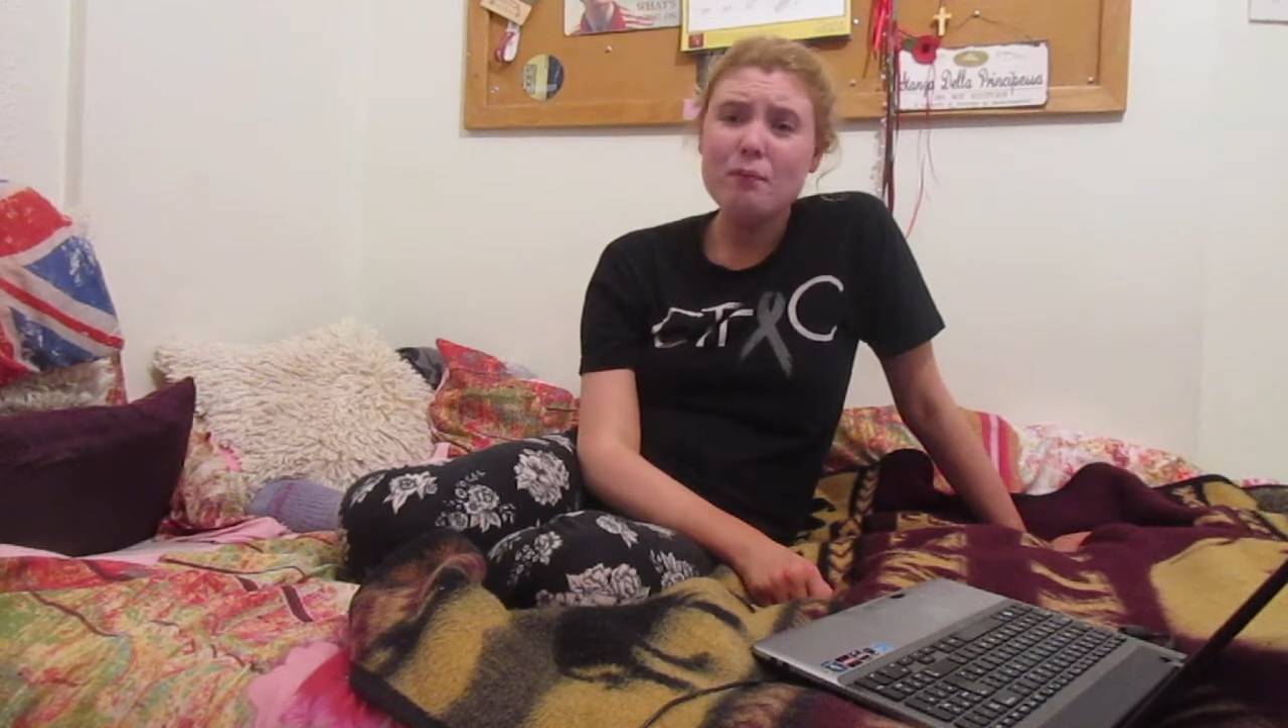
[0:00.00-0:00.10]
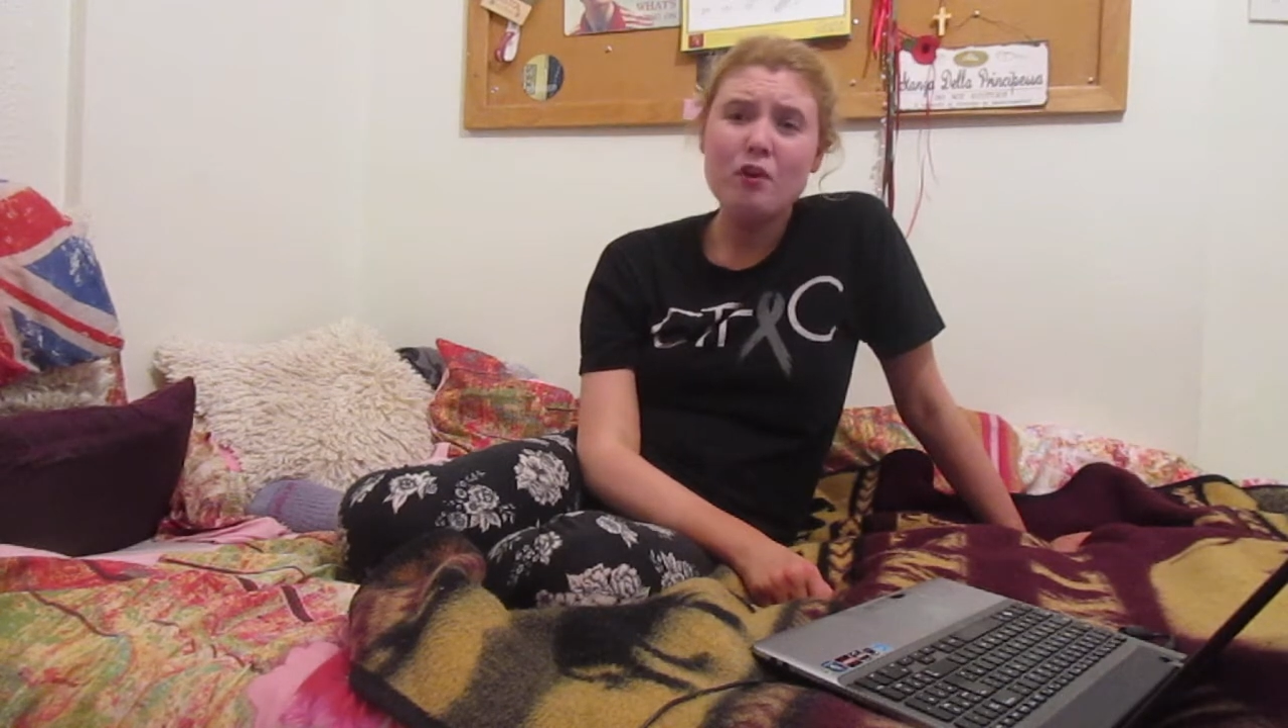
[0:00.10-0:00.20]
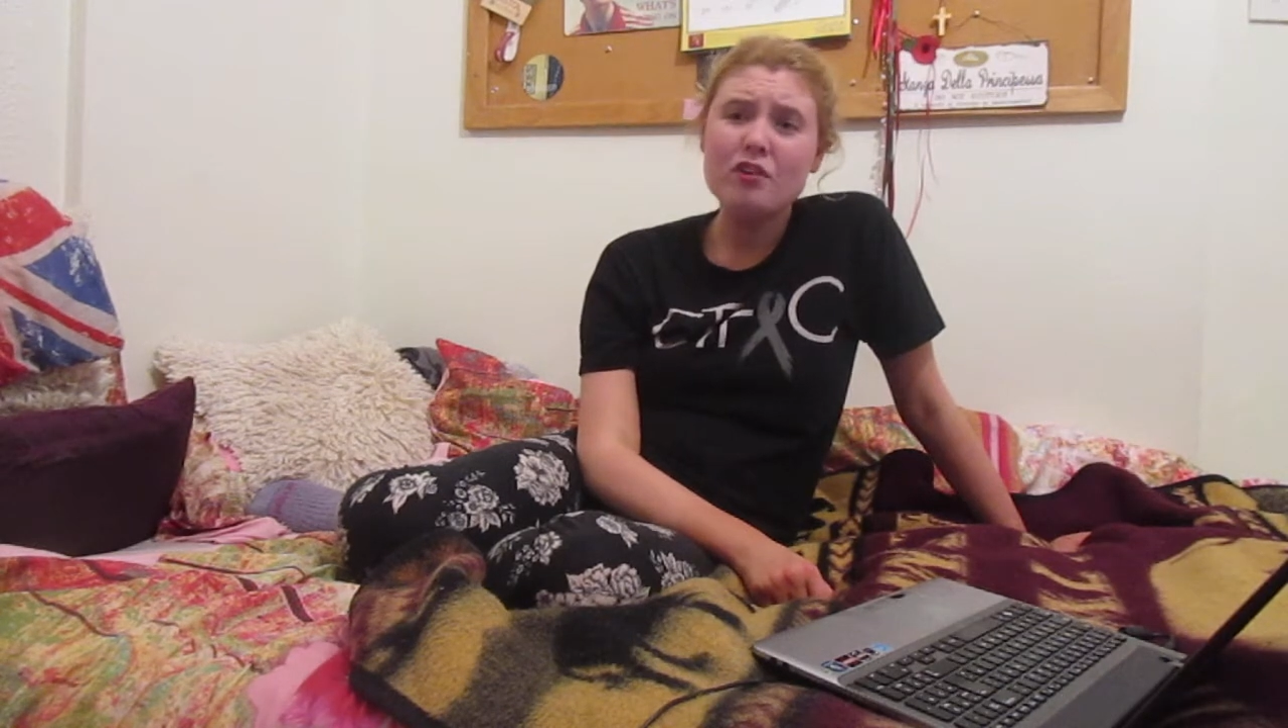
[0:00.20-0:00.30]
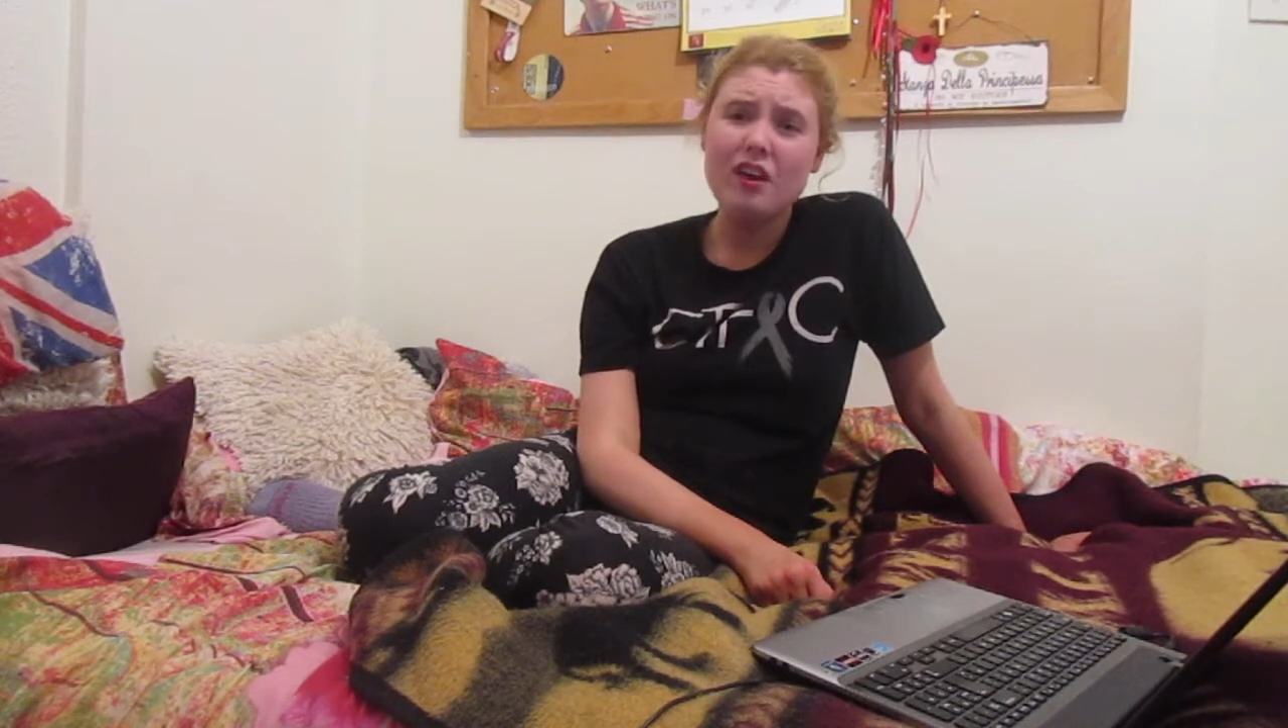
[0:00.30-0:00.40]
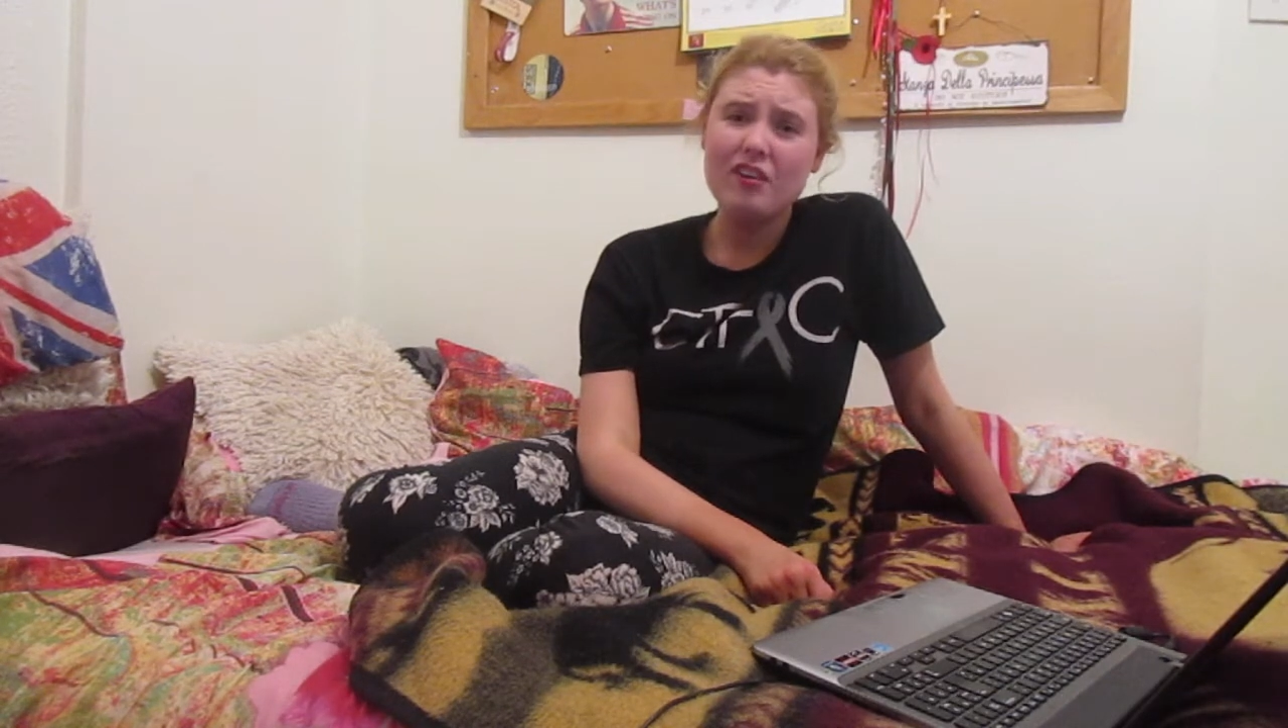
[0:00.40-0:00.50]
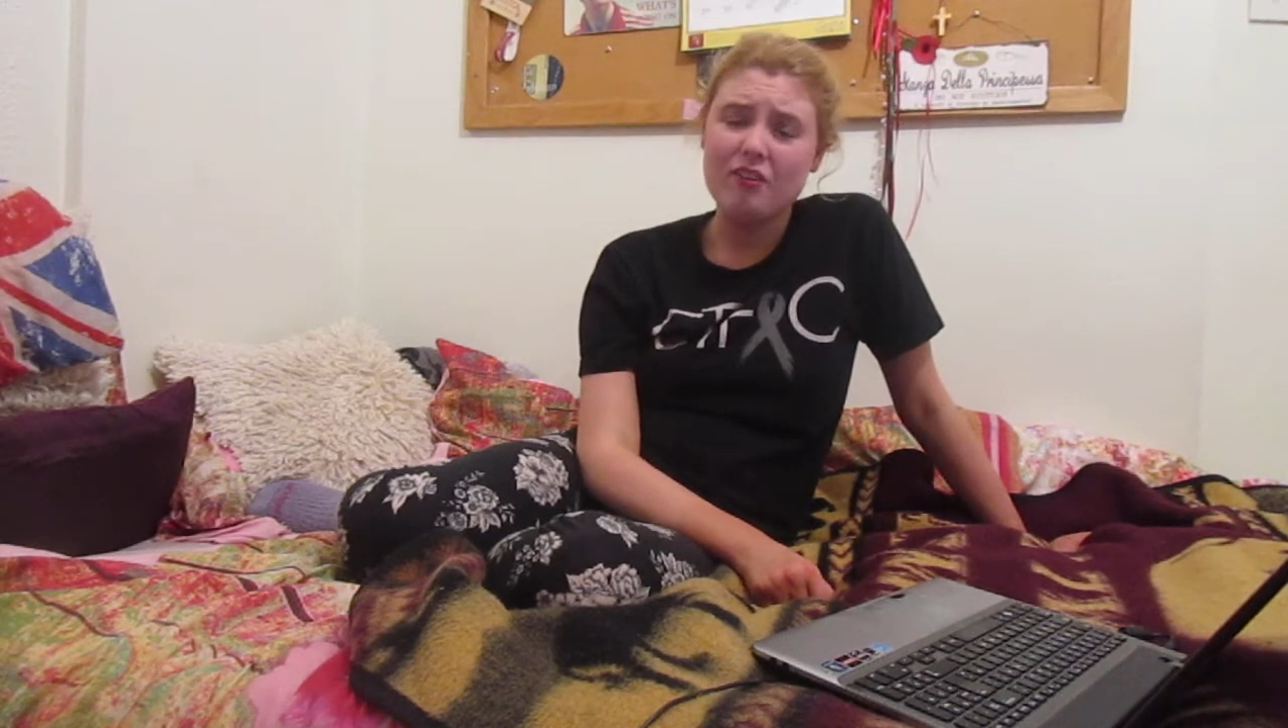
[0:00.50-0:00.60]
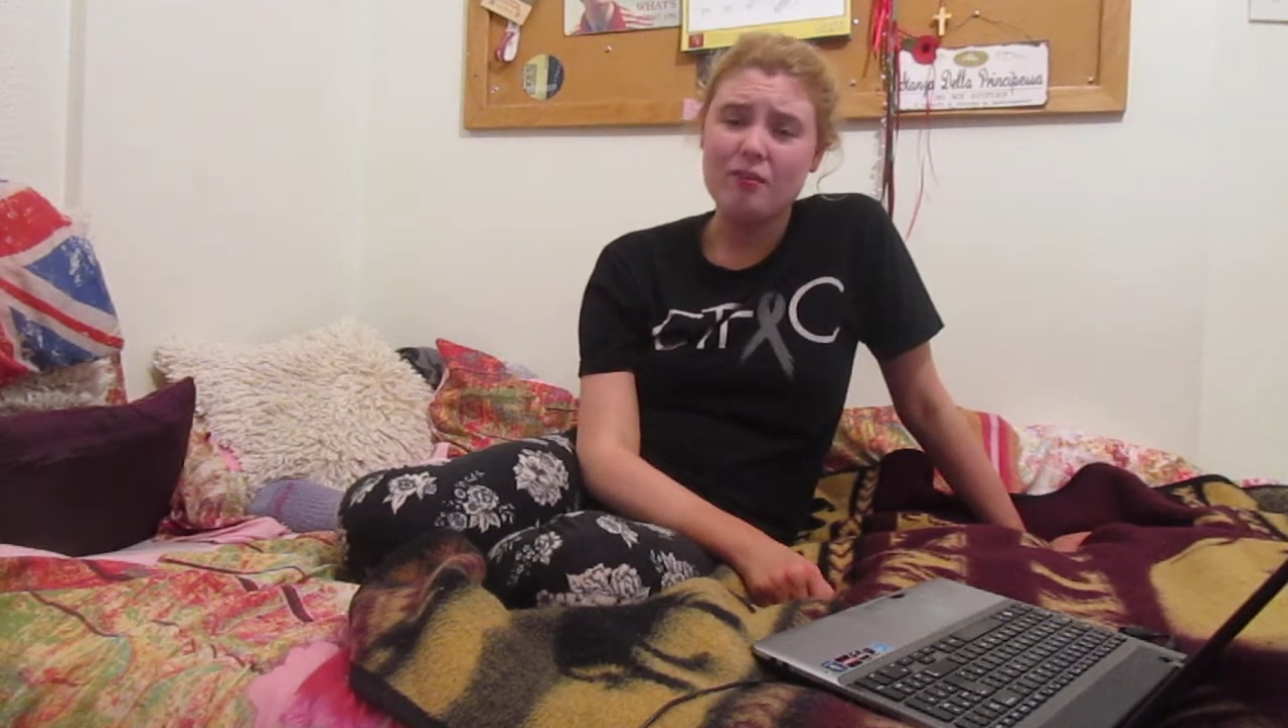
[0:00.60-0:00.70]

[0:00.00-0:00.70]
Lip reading: podcast is